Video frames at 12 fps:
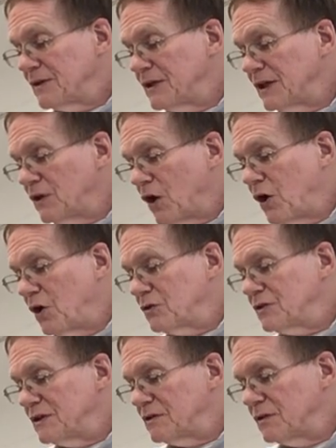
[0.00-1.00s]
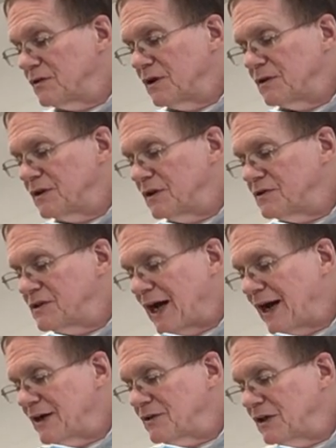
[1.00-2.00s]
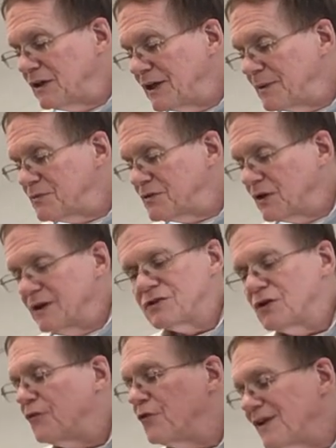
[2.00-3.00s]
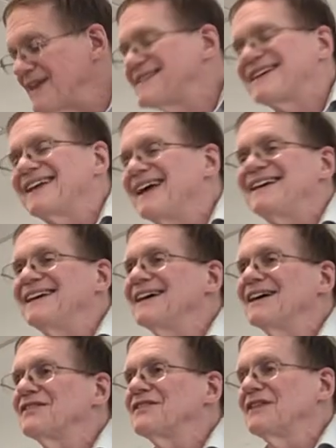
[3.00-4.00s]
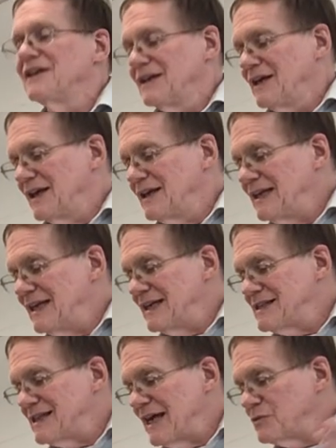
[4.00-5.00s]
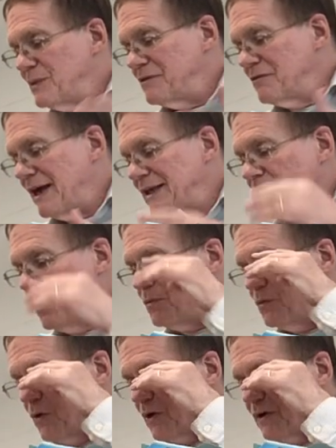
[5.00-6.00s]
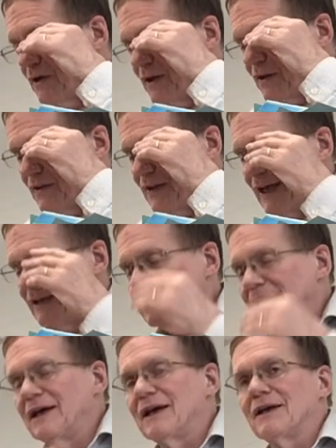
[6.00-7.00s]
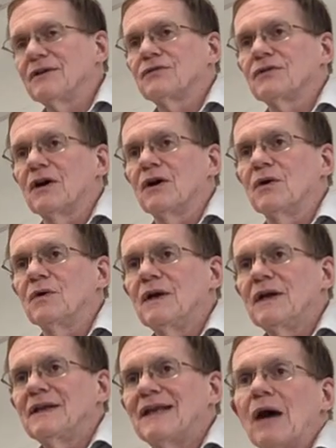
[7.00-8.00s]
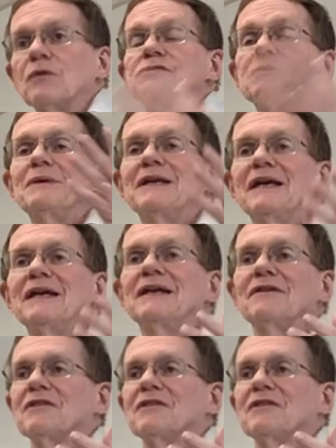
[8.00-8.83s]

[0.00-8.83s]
the long, the, the desire, the lips, and so forth. They, they kissed and then it says, we read no more that day. So that was the beginning of